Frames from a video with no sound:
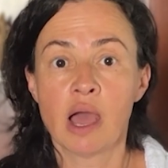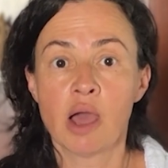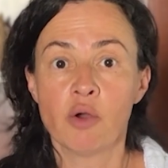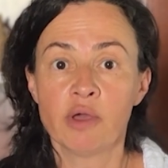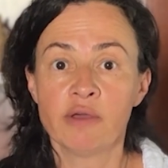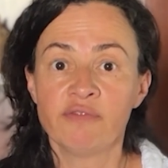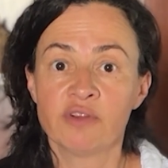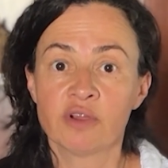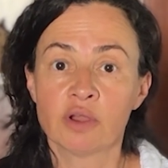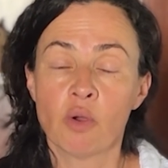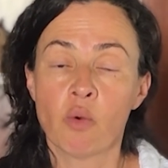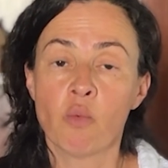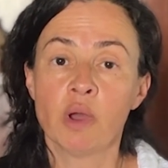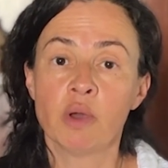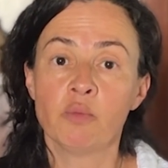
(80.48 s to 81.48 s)
However,
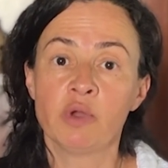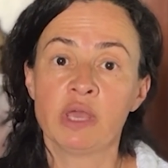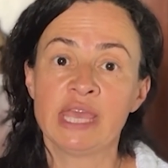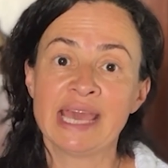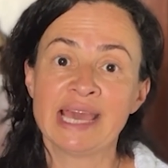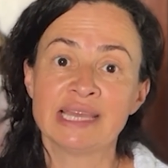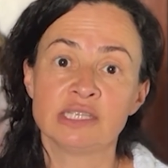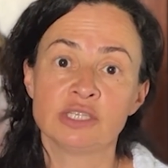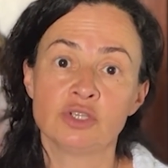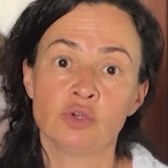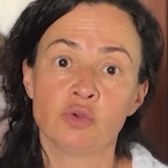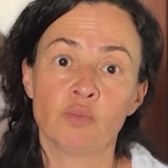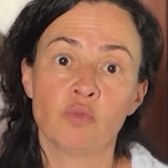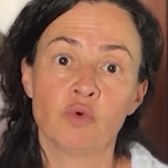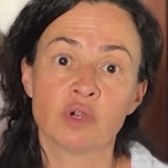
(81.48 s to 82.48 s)
when we get
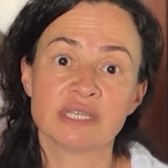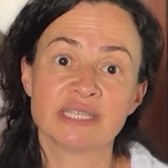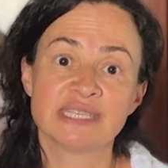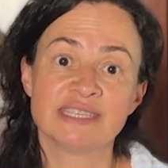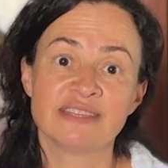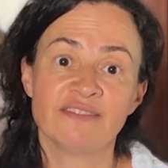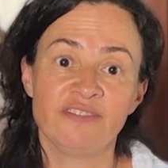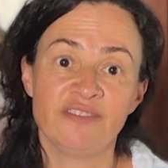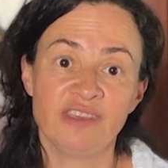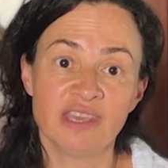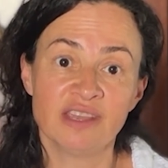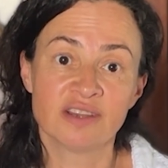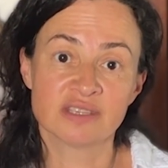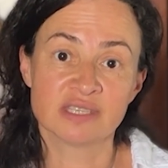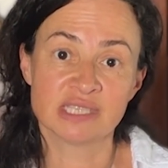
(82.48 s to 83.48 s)
to more
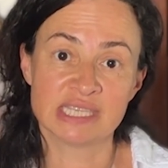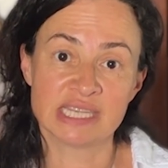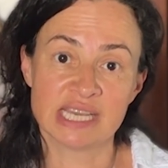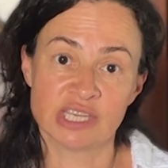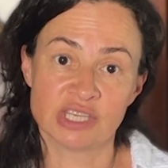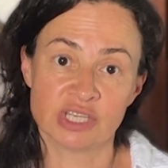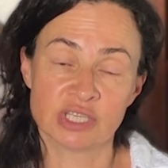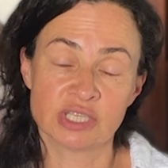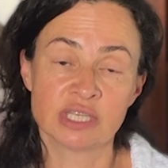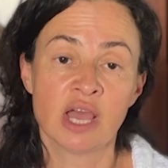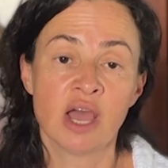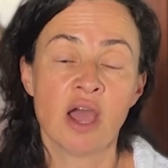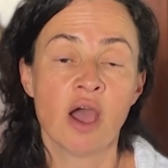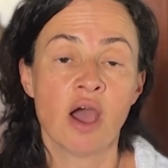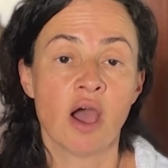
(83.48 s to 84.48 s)
severe stages
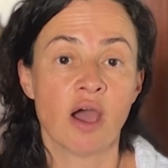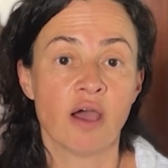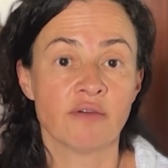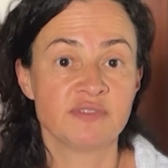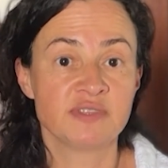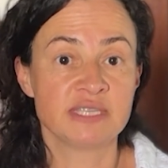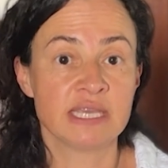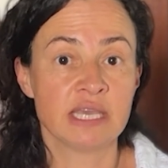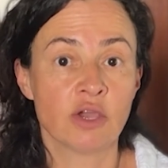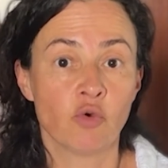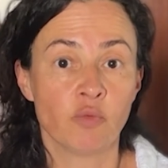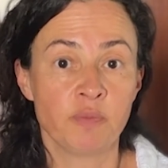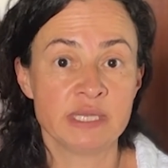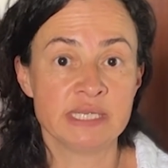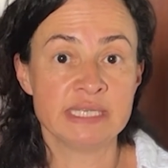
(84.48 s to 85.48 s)
of
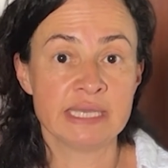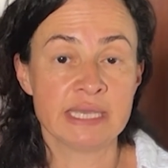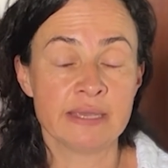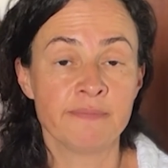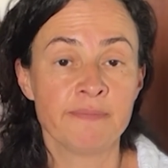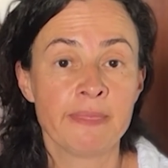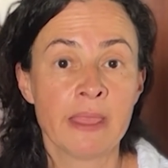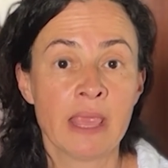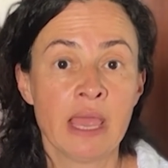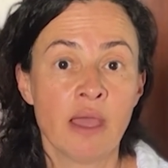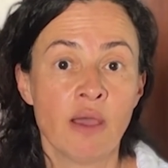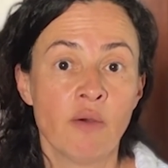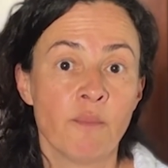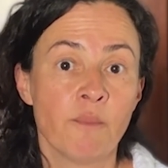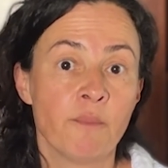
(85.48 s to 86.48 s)
COPD,
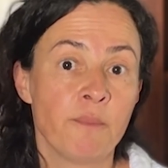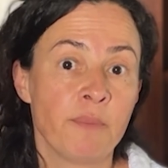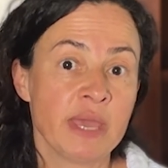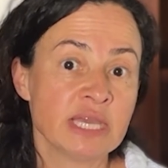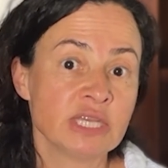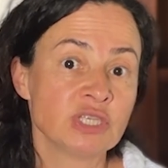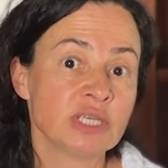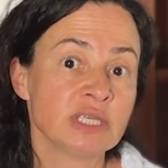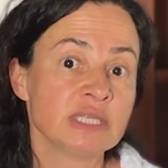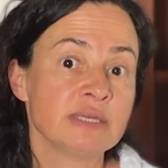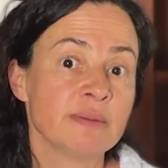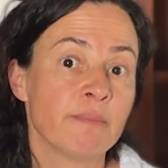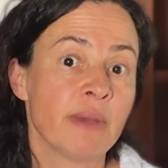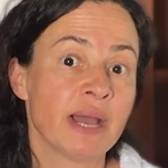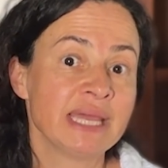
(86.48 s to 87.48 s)

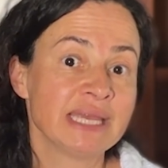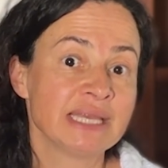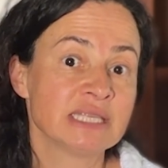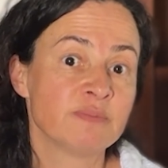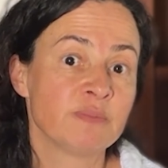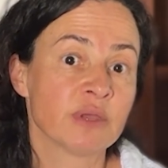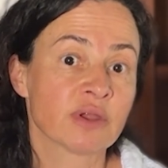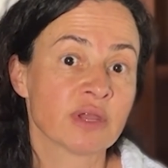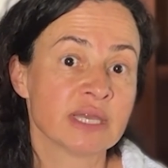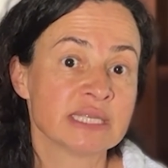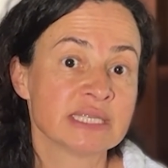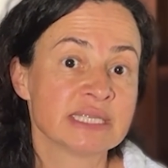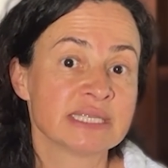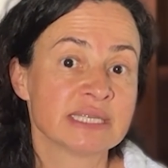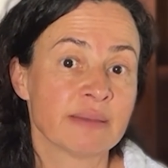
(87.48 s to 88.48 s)
patient might
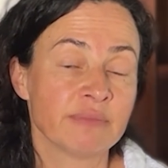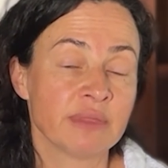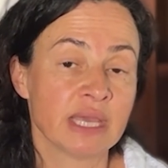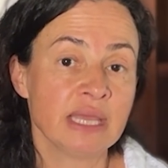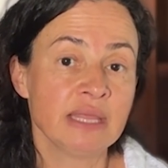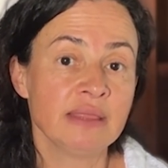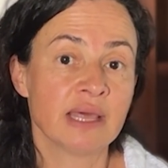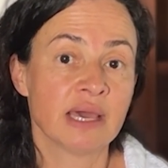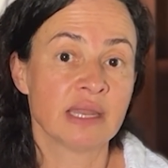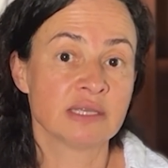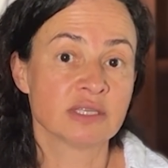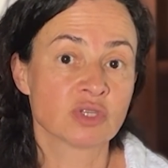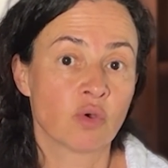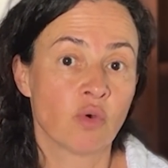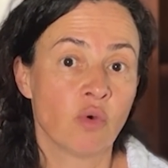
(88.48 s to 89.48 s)
experience something that
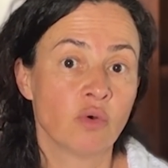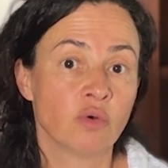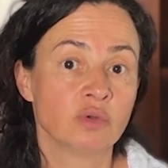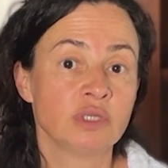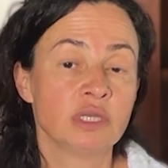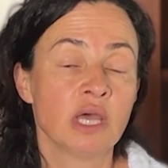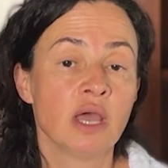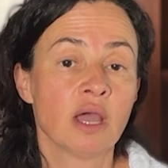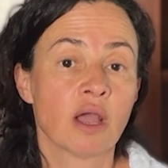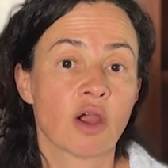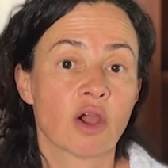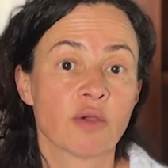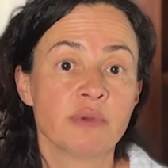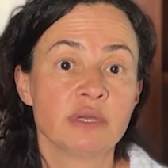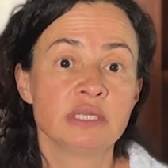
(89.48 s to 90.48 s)
is called
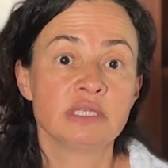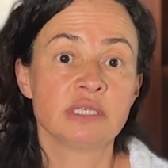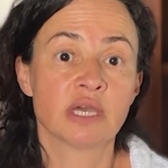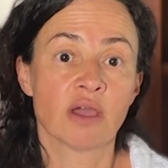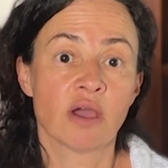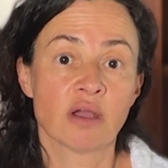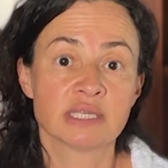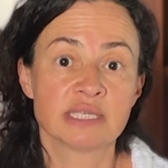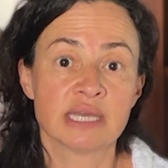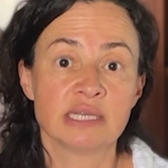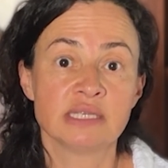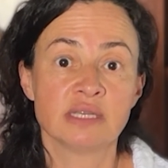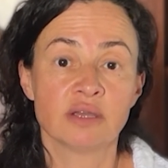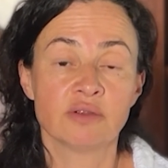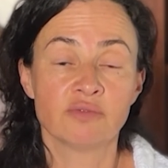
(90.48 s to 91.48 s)
carbon
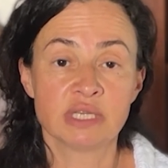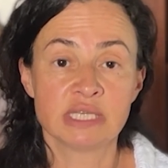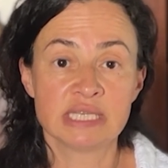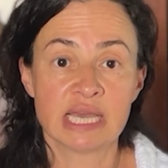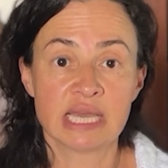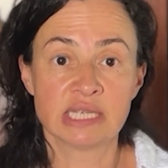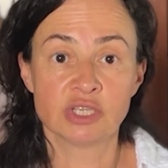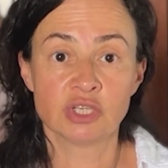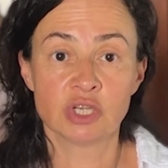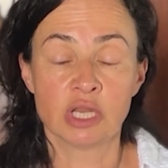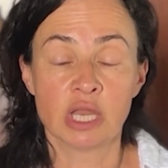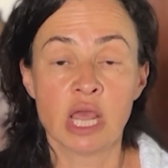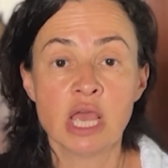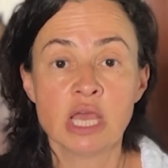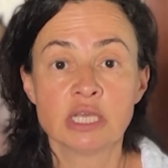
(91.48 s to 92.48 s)
dioxide retention.